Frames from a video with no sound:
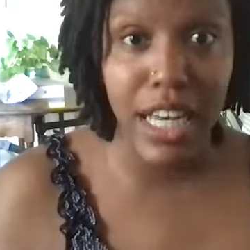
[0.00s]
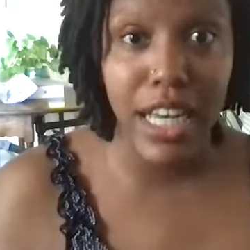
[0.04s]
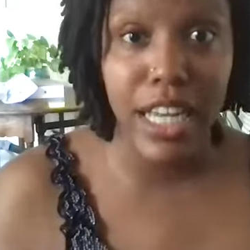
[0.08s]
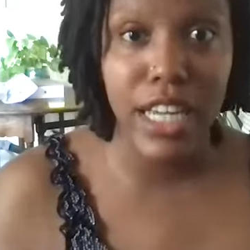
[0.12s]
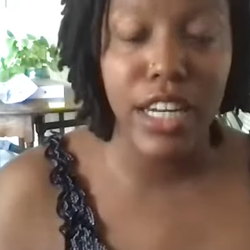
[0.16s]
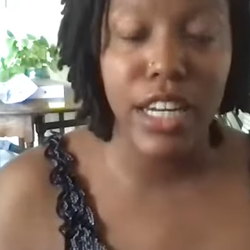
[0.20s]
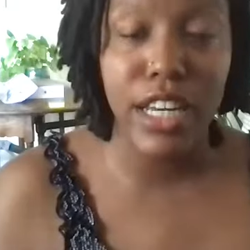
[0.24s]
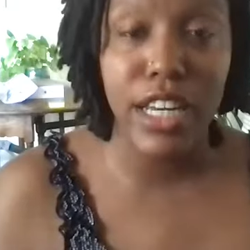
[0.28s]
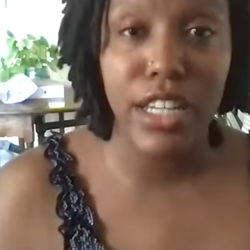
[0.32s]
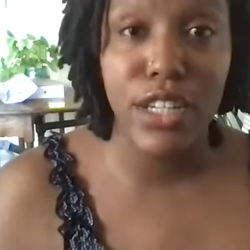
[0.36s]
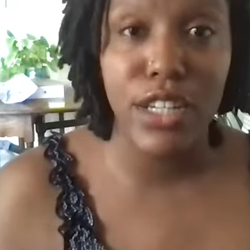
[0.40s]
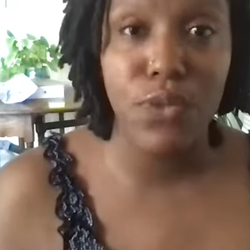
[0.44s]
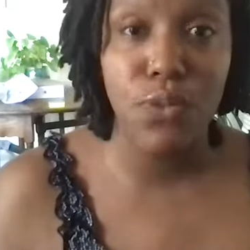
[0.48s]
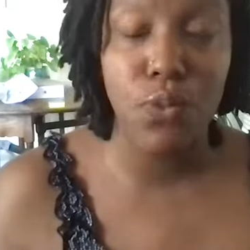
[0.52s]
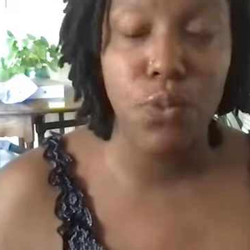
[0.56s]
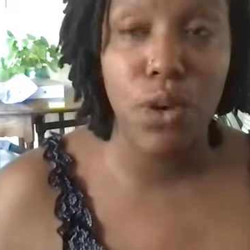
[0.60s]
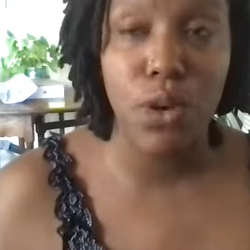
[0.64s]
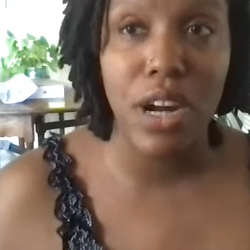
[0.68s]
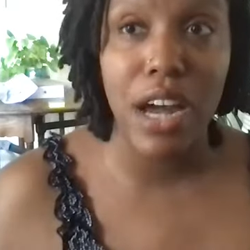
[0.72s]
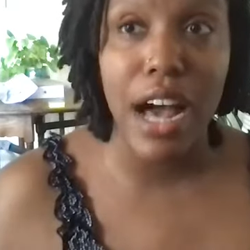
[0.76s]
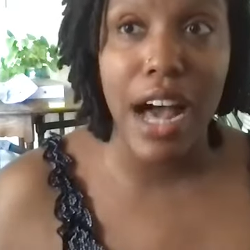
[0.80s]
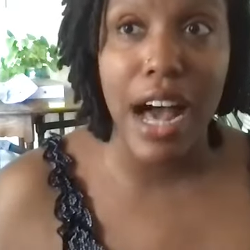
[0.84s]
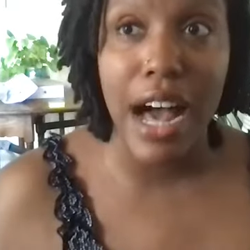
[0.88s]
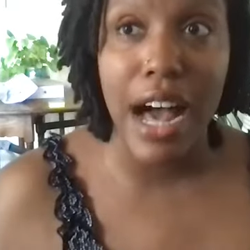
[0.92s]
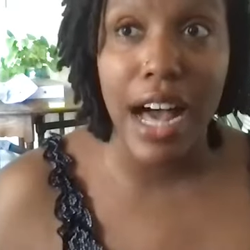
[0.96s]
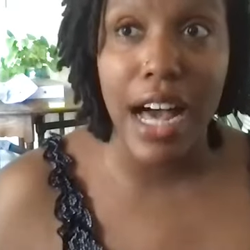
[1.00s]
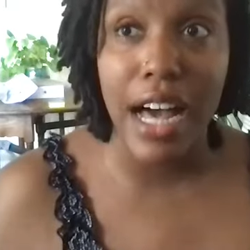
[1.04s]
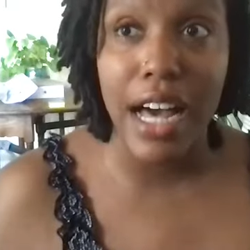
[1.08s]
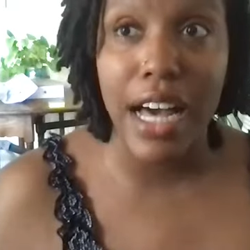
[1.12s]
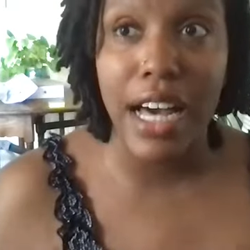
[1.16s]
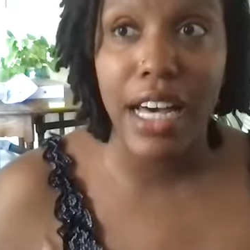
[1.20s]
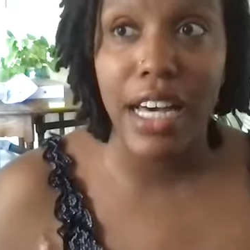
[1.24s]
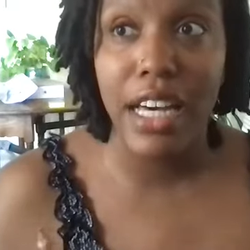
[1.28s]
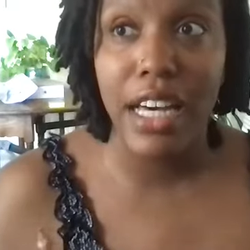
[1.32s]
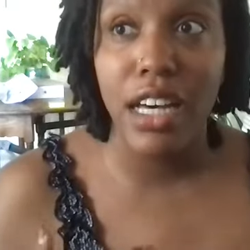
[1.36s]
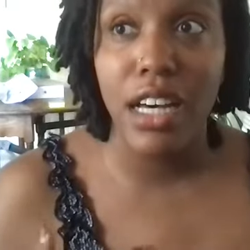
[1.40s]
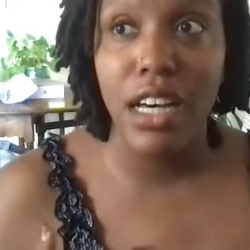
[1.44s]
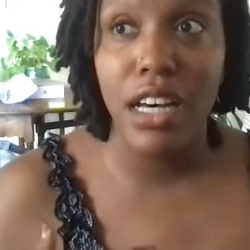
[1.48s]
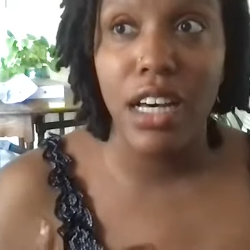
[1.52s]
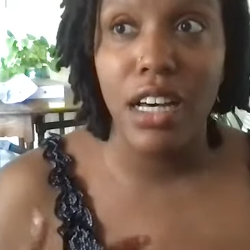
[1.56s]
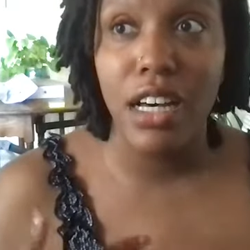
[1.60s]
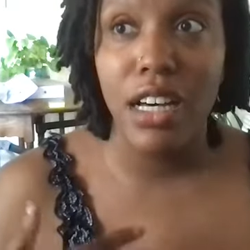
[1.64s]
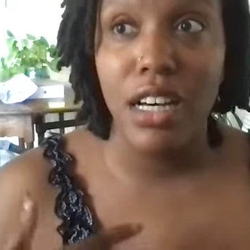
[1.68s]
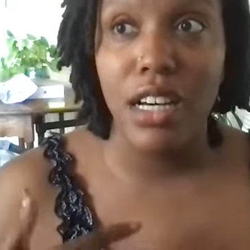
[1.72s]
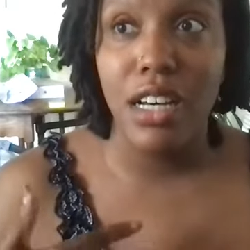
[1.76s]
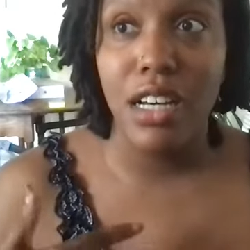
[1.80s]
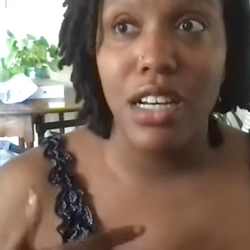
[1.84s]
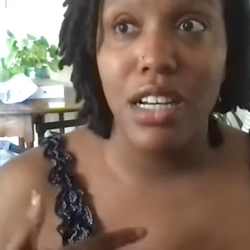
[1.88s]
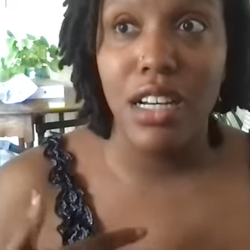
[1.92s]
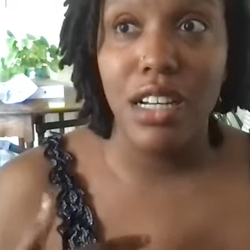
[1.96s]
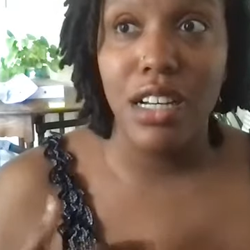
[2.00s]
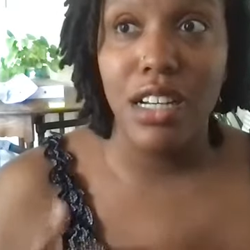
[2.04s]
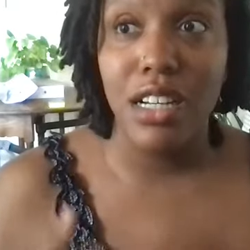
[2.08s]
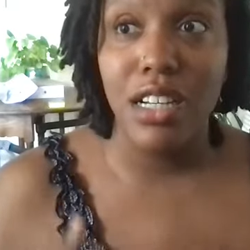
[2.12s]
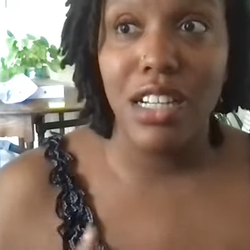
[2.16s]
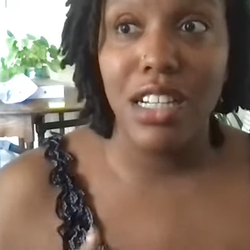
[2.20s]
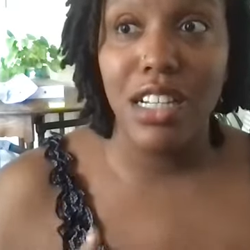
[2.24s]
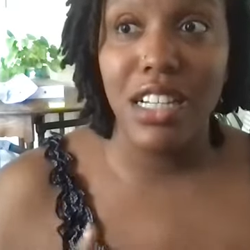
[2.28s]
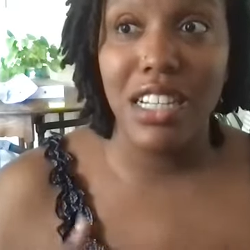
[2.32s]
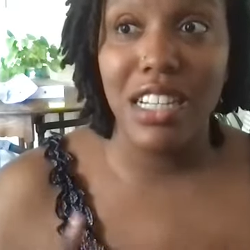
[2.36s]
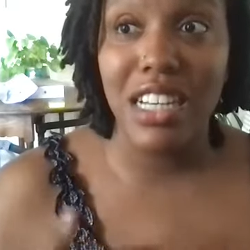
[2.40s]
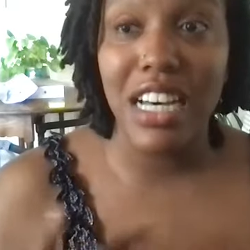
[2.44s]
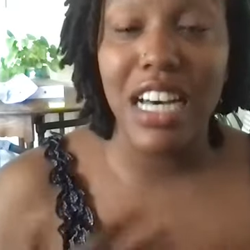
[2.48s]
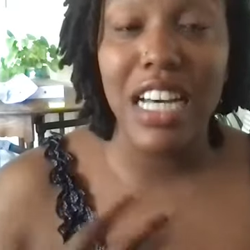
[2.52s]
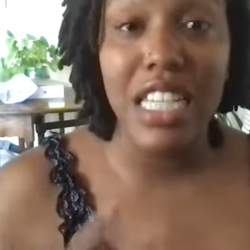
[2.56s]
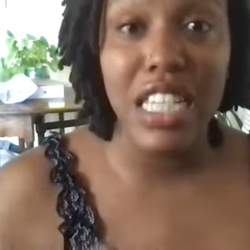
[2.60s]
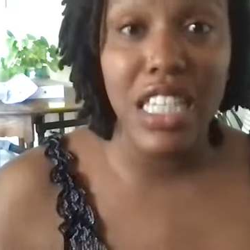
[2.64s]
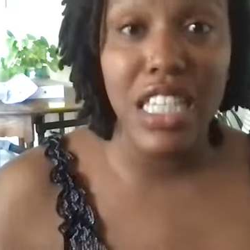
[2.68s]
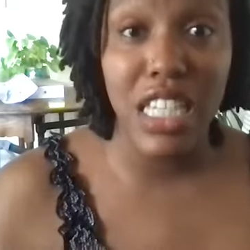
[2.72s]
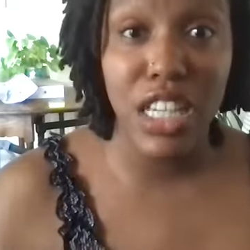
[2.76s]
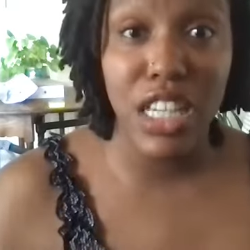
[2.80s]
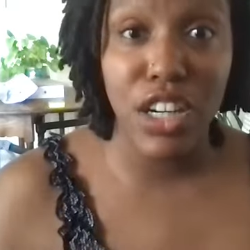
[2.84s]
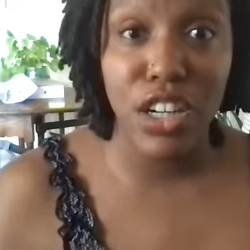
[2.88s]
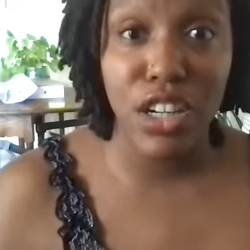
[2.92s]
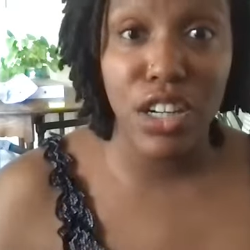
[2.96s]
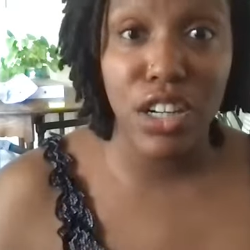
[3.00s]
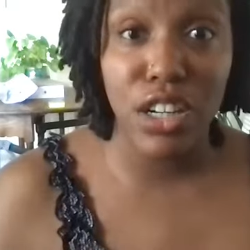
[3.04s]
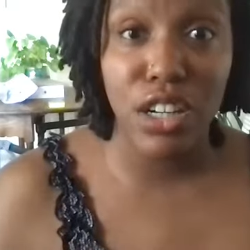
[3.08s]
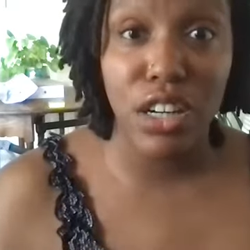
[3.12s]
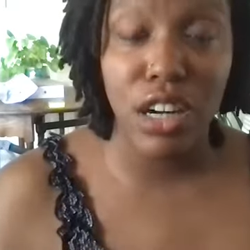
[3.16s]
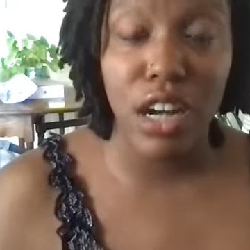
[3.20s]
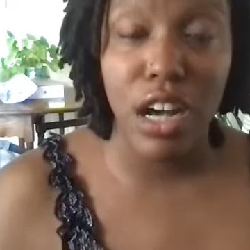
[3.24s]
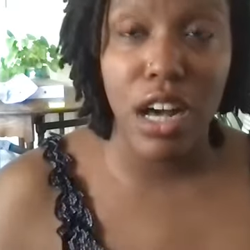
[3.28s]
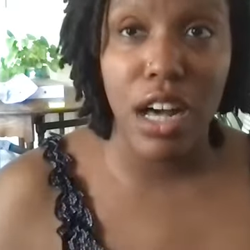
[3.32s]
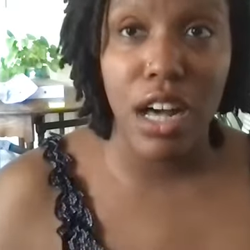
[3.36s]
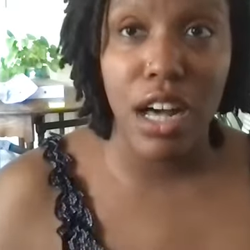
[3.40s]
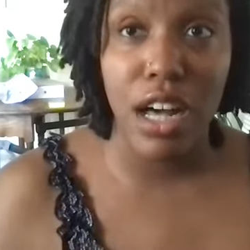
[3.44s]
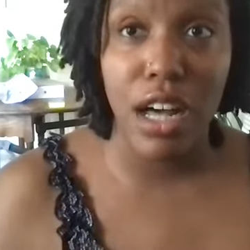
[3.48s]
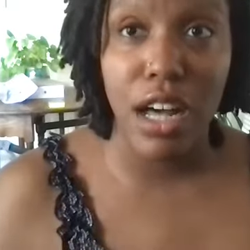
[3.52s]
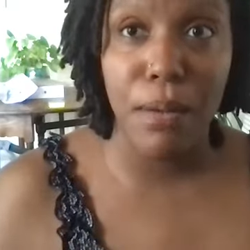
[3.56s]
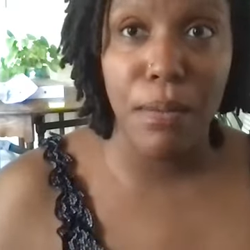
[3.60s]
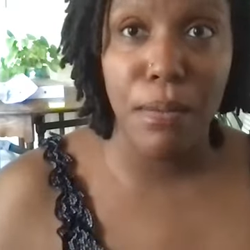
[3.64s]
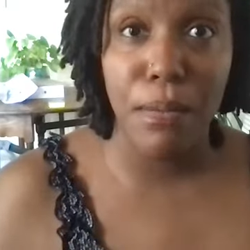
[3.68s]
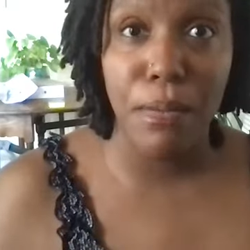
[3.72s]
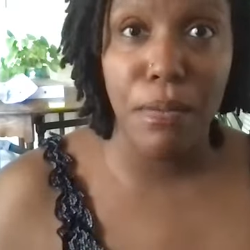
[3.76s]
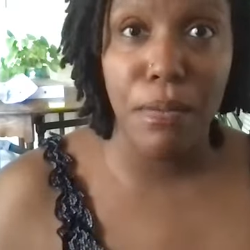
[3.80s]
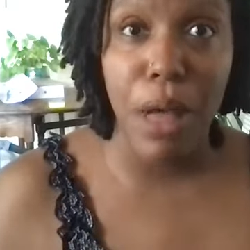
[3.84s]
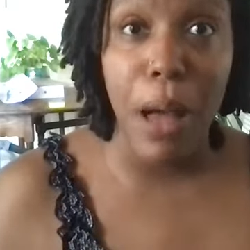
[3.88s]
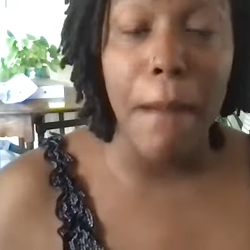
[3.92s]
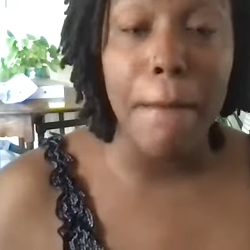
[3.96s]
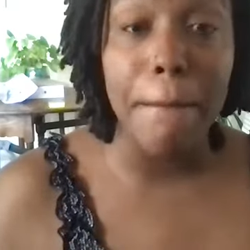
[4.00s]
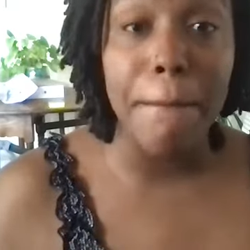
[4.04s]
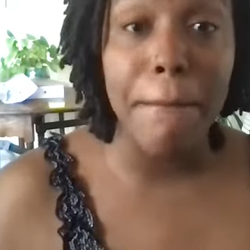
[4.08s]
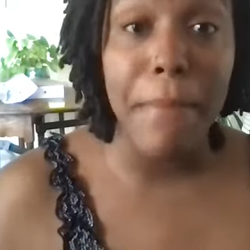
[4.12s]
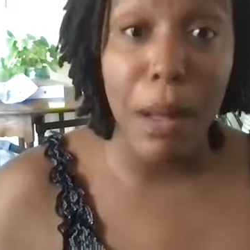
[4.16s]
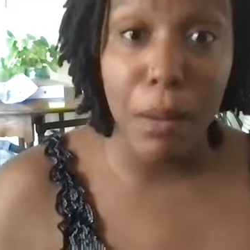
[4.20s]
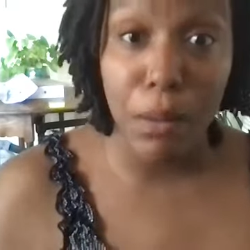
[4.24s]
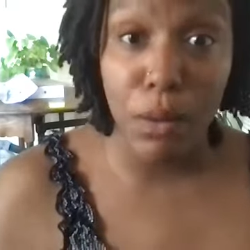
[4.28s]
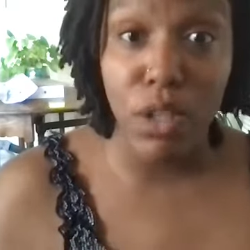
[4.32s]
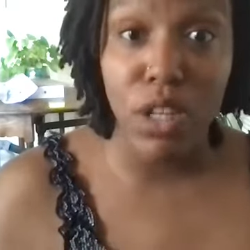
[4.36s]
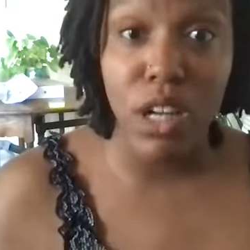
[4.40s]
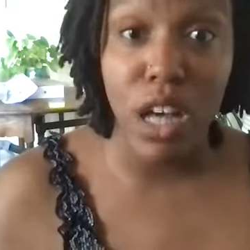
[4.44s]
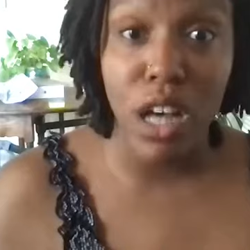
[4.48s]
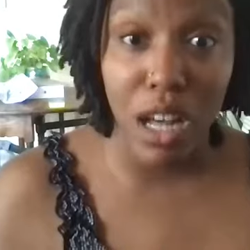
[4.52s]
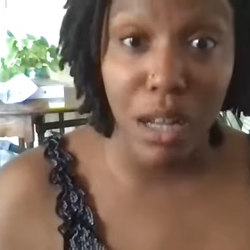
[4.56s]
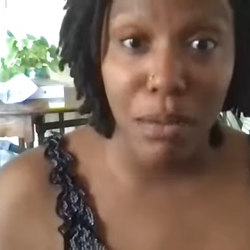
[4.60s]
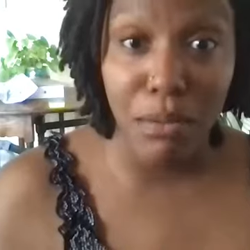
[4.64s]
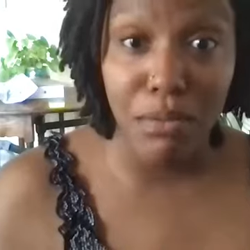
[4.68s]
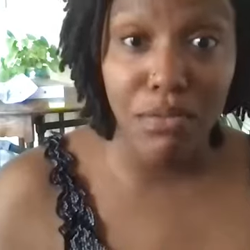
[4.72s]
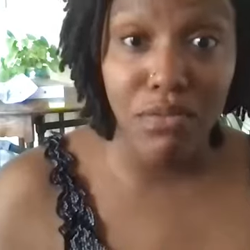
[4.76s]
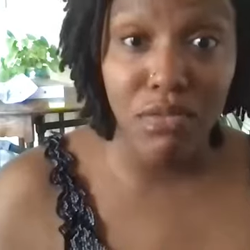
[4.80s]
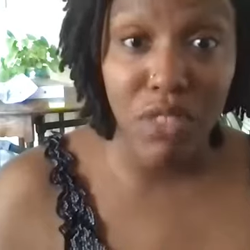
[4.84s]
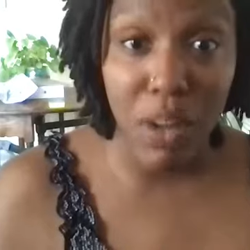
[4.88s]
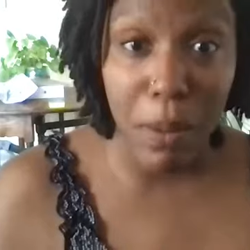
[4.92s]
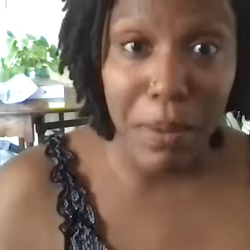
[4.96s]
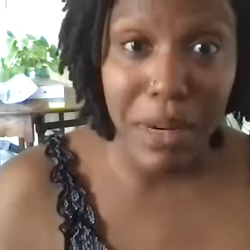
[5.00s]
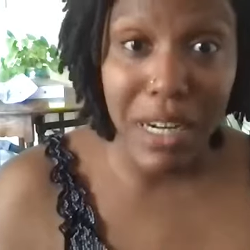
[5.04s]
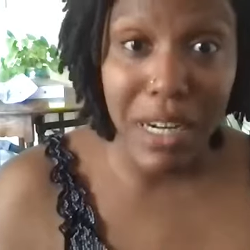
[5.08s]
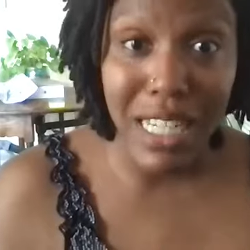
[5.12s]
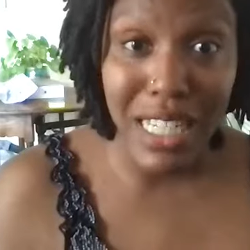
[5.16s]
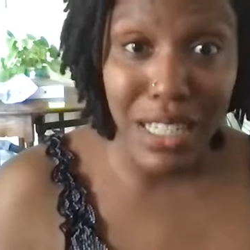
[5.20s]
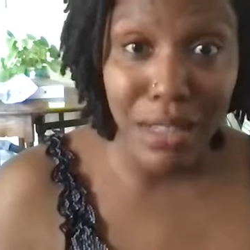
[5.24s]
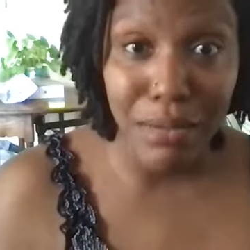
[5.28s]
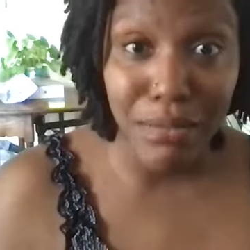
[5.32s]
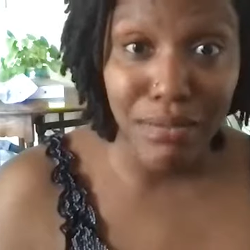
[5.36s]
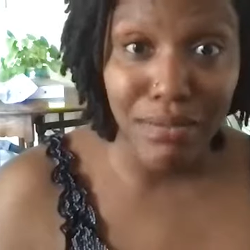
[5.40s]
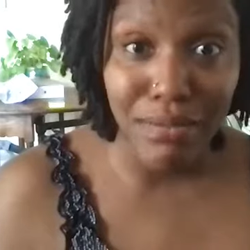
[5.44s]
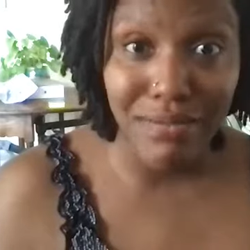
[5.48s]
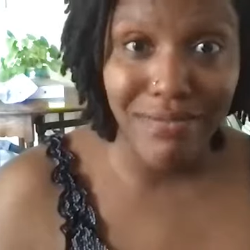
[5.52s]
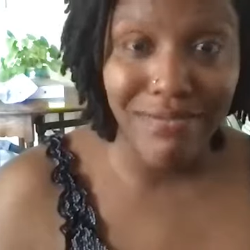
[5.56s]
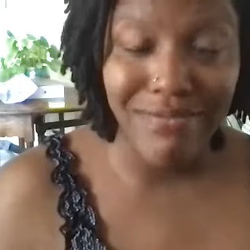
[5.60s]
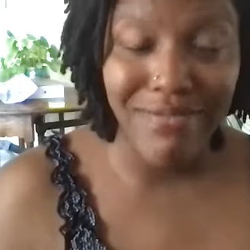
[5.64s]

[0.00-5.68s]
It is what I consider bubblegum feminism.